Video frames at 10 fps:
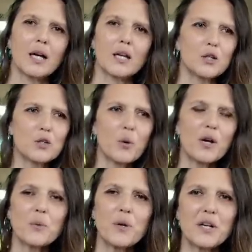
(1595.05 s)
"Because why
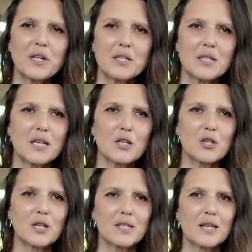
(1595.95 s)
are you wearing his
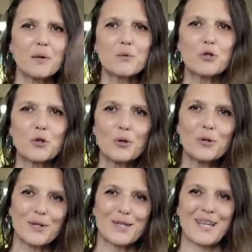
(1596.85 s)
t-shirt?" I said, "That was
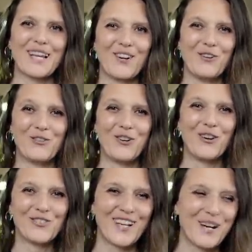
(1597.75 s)
yours
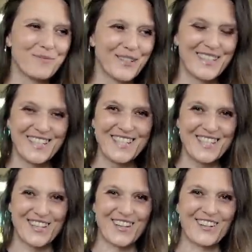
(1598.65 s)
from a couple of
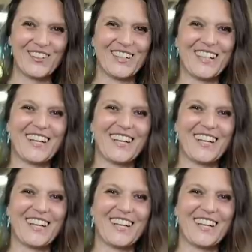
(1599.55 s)
years ago."